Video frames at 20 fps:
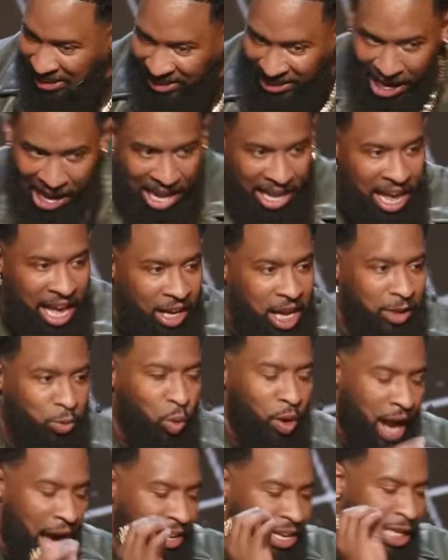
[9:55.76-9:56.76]
say? Because
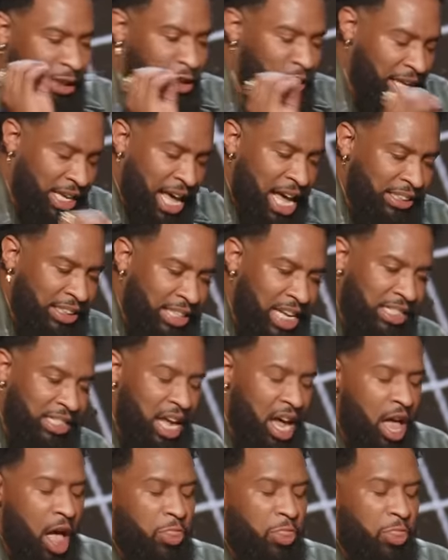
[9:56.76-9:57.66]
I need you to catch this.